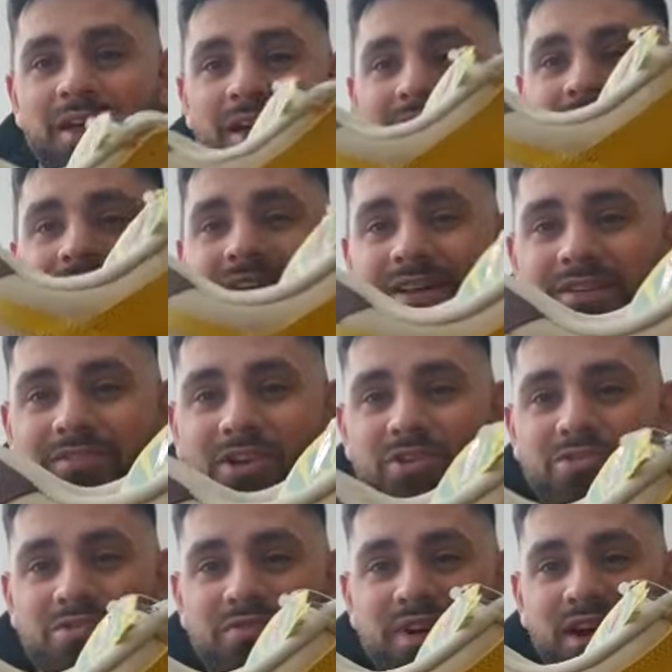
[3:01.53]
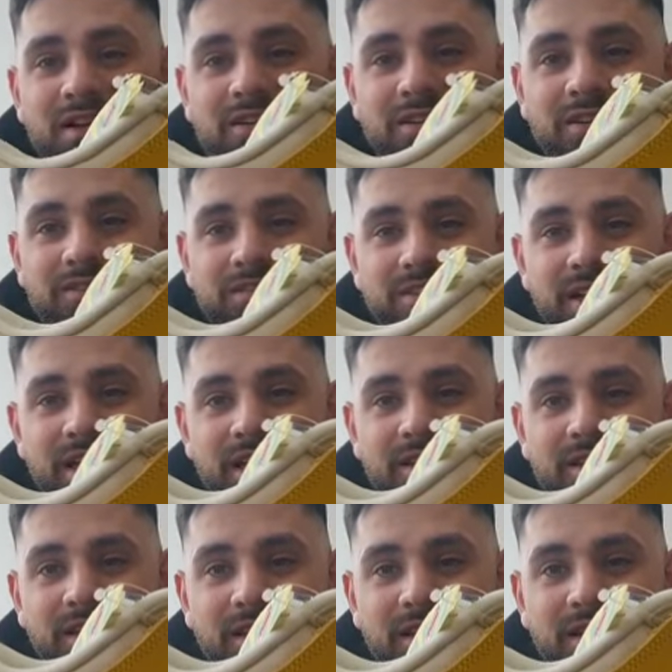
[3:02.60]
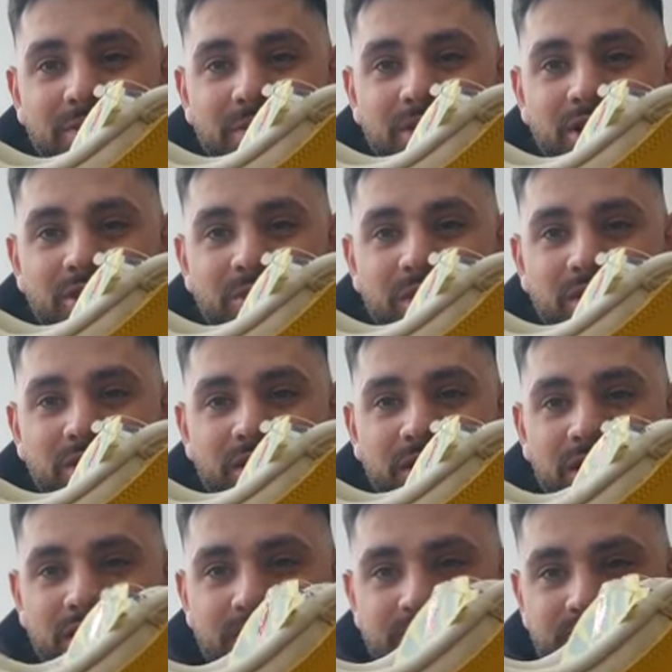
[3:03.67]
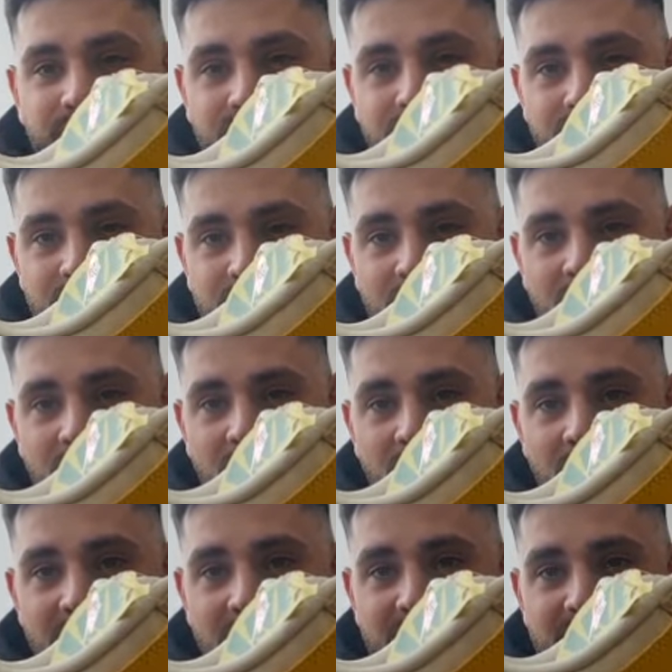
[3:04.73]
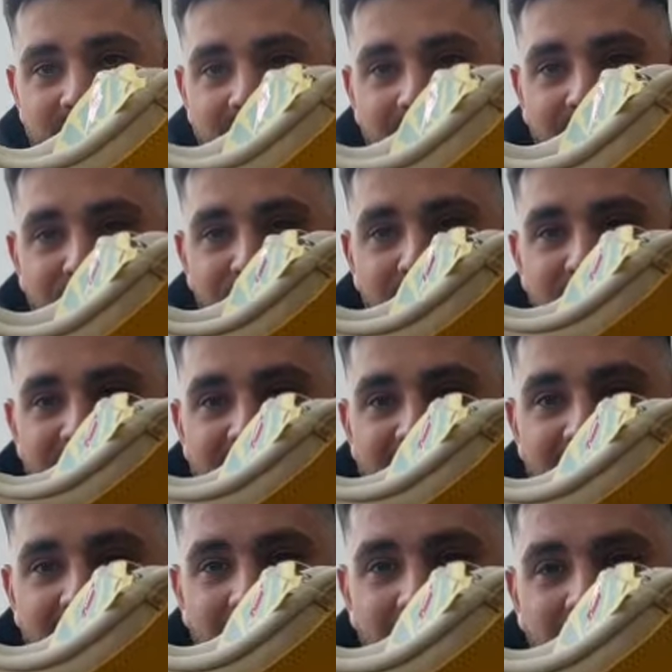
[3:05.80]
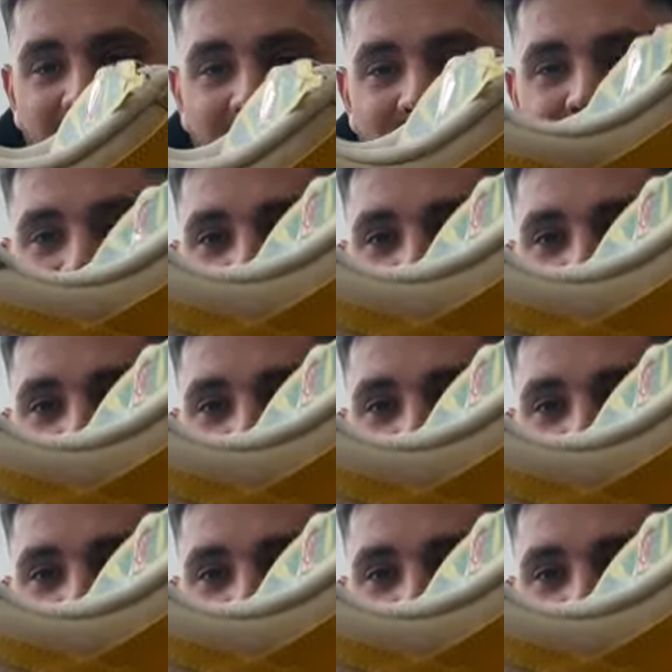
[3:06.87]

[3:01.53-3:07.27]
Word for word: and, and, that kind of goes without saying, eh, here we go, we've got the kind of sticker that you usually see on a banana